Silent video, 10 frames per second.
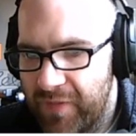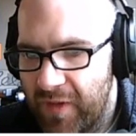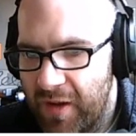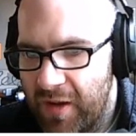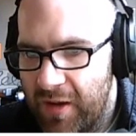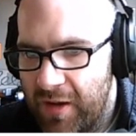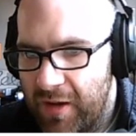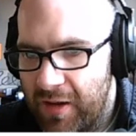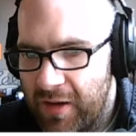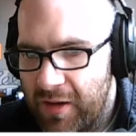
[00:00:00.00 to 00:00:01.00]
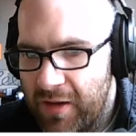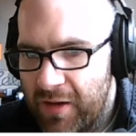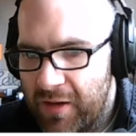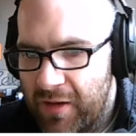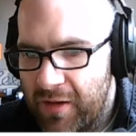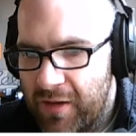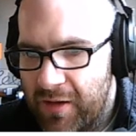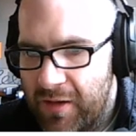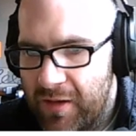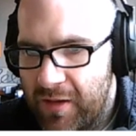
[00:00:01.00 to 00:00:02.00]

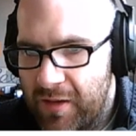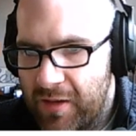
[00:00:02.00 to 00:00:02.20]
(no one is talking)